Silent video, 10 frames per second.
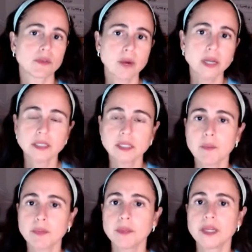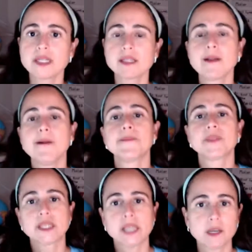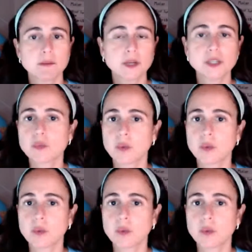right supplements. Second month,